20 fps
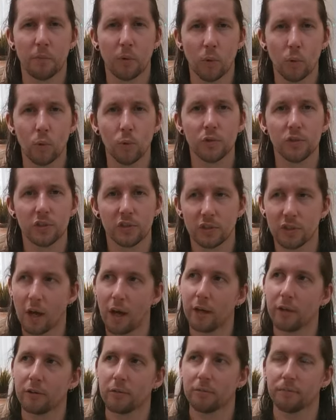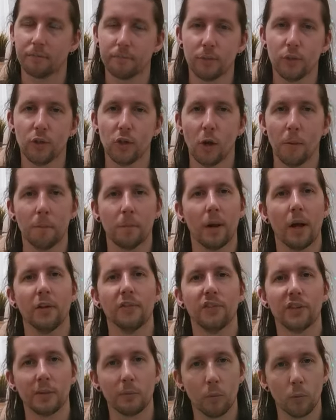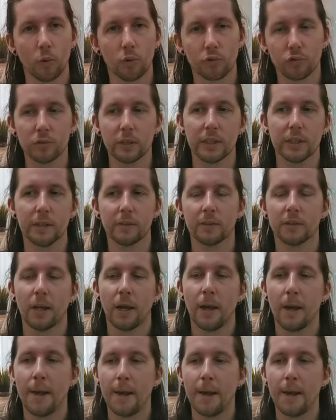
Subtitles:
pull to start, you know, planting more trees.